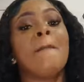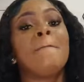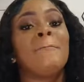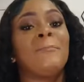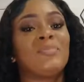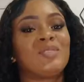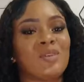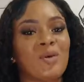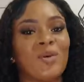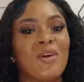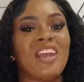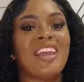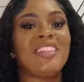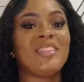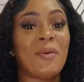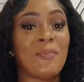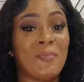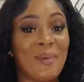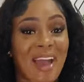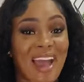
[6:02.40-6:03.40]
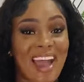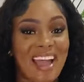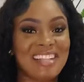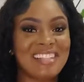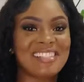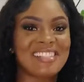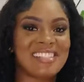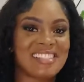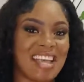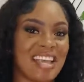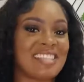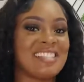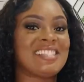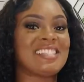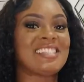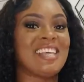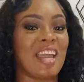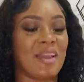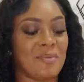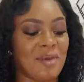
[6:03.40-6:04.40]
So we're in the pants set
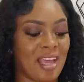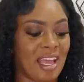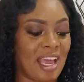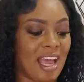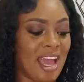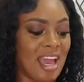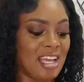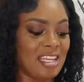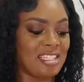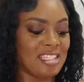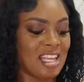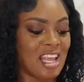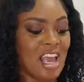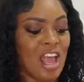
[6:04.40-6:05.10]
segment, guys.